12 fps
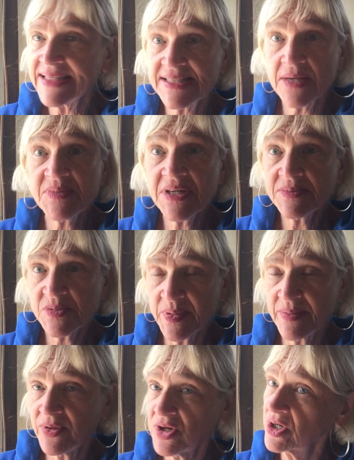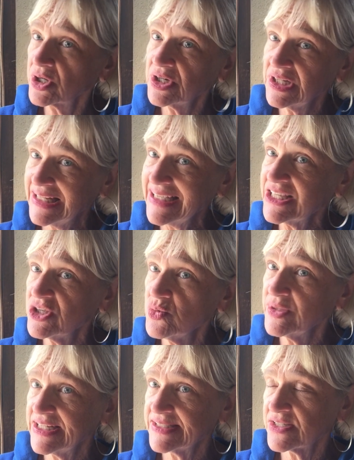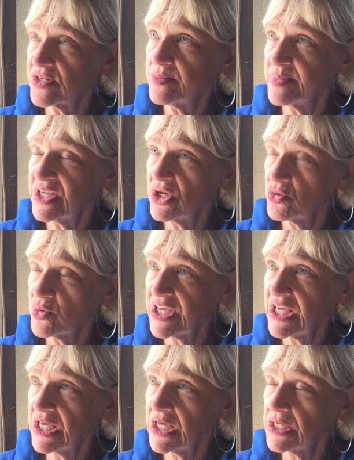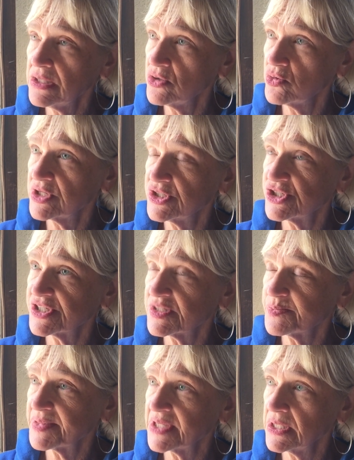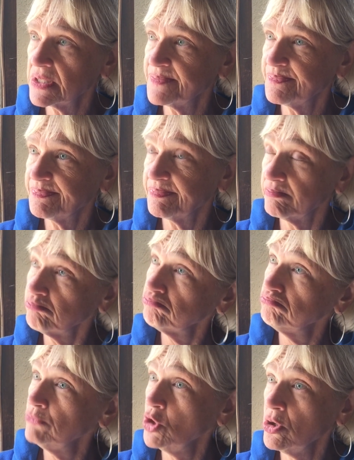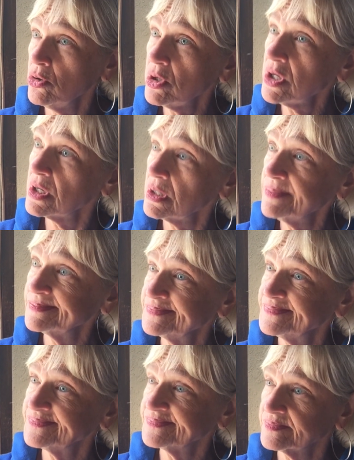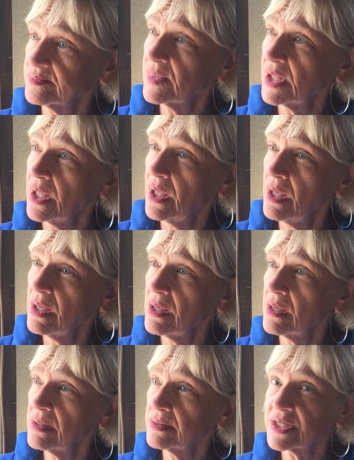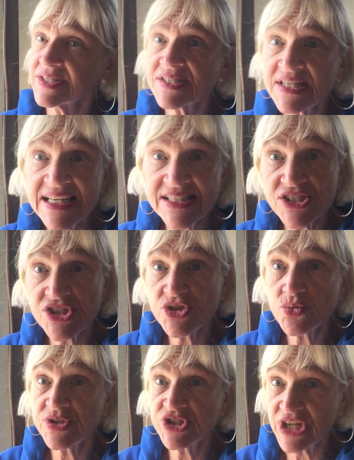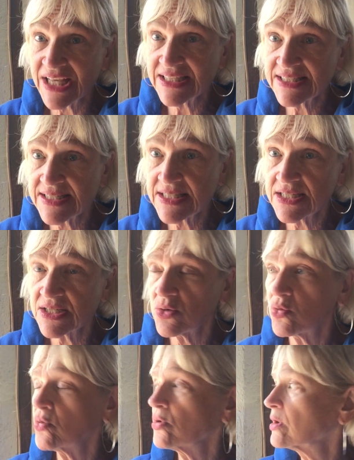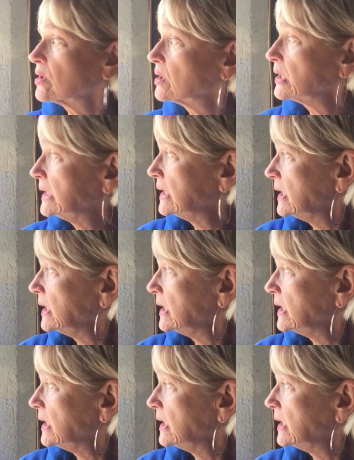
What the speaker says: Sometimes people aren't going to like you, and that's going to be okay. You can just be, no, okay. Because it has to do with jealousy or